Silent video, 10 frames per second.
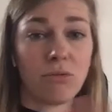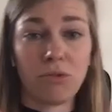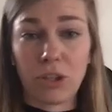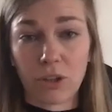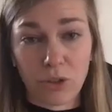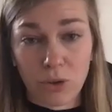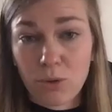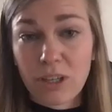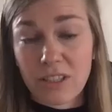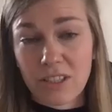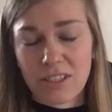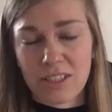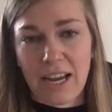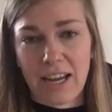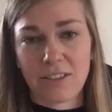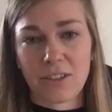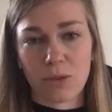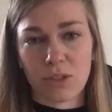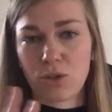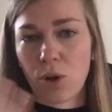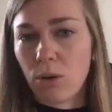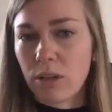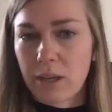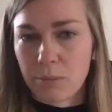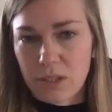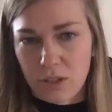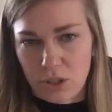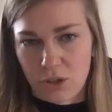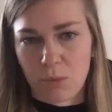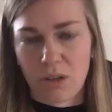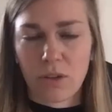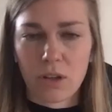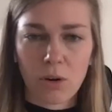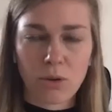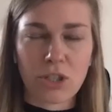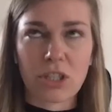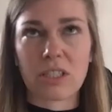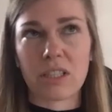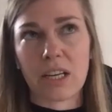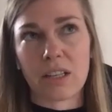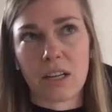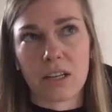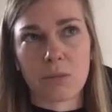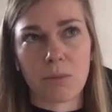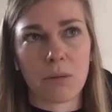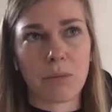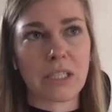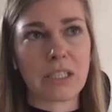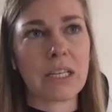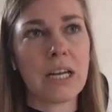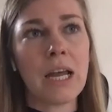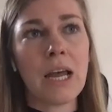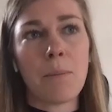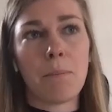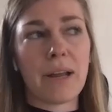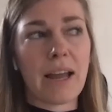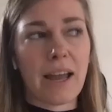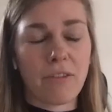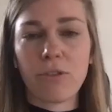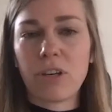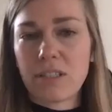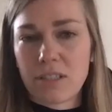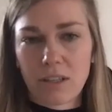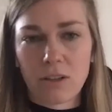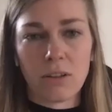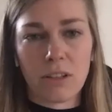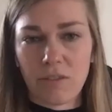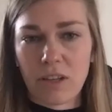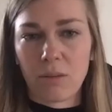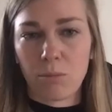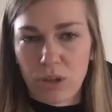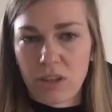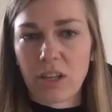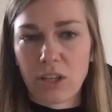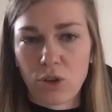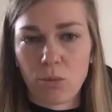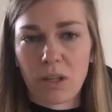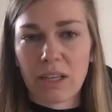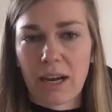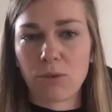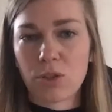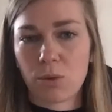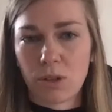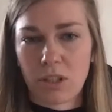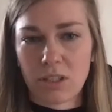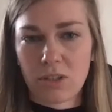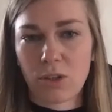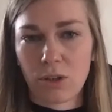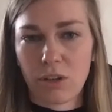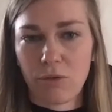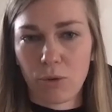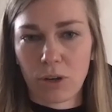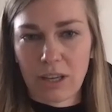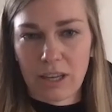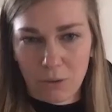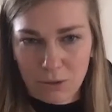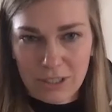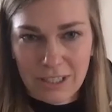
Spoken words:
You get to decide. So it's totally up to the judgment of the coaches and the athletic departments. But every single living, breathing human counts toward this 34 count.